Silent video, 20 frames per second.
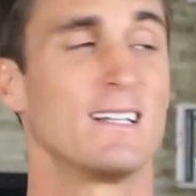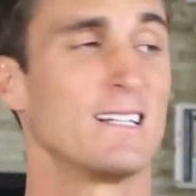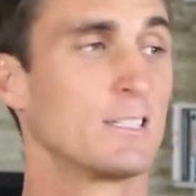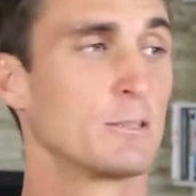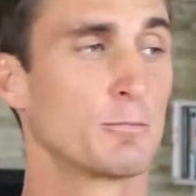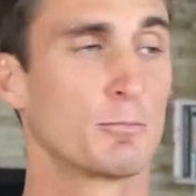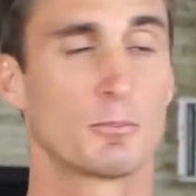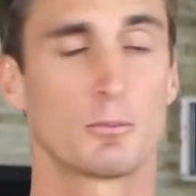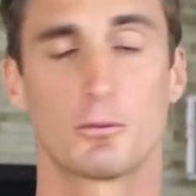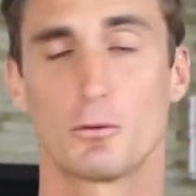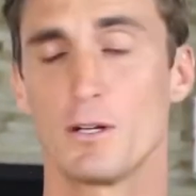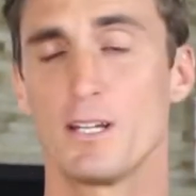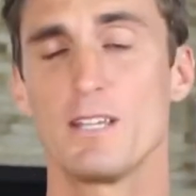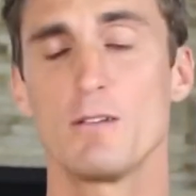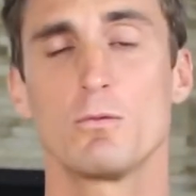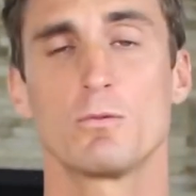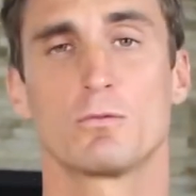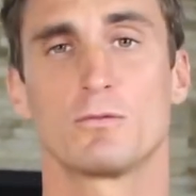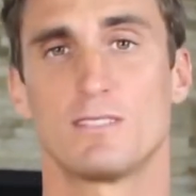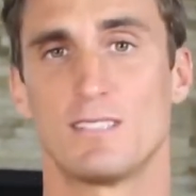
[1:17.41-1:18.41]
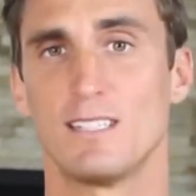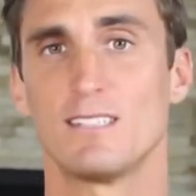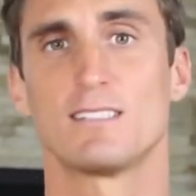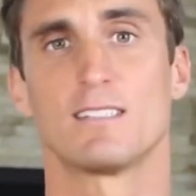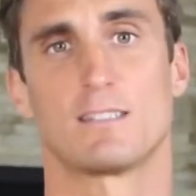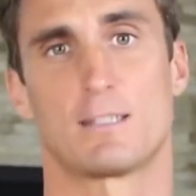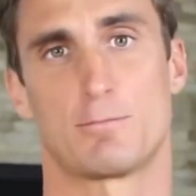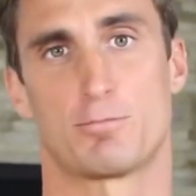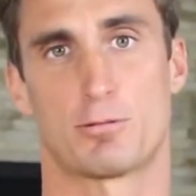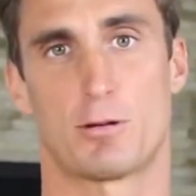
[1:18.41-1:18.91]
It's pretty
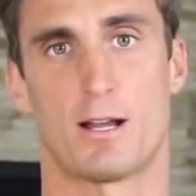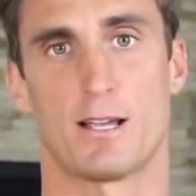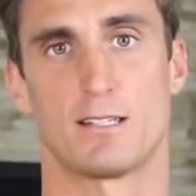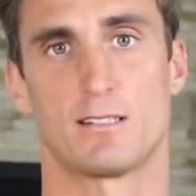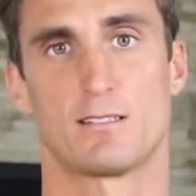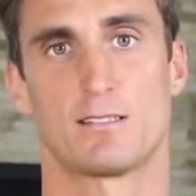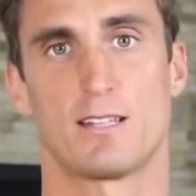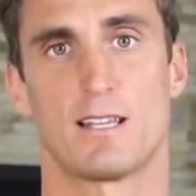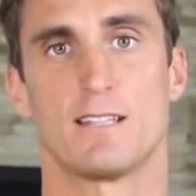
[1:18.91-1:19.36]
decently priced.